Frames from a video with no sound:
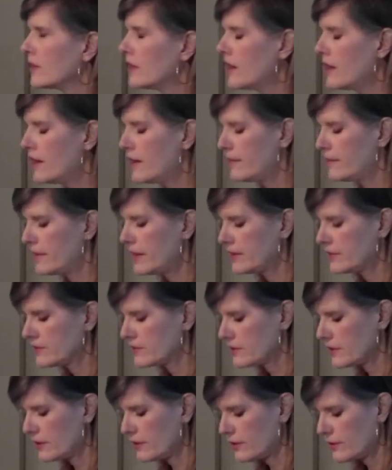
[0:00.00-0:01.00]
And
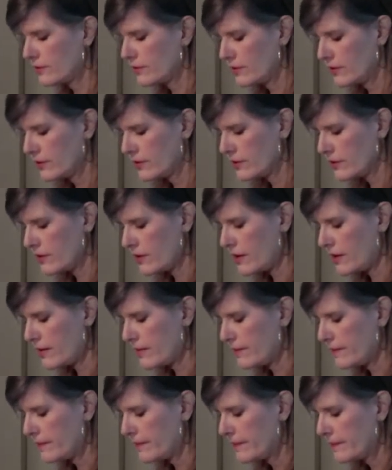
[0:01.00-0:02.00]
so
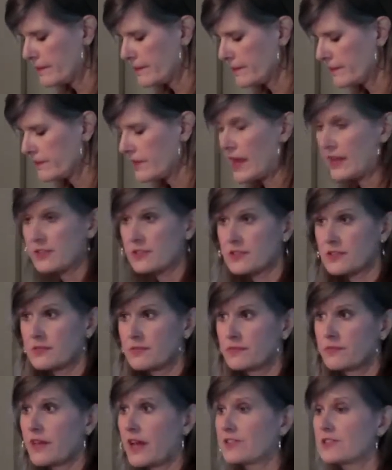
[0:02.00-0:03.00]
that's
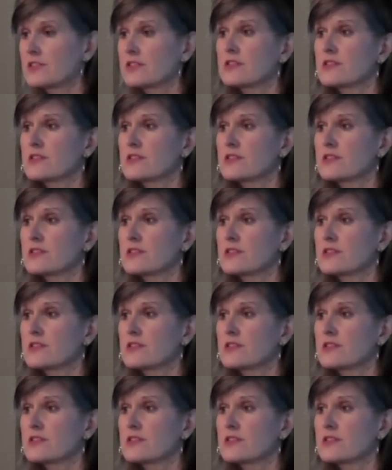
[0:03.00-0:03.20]
the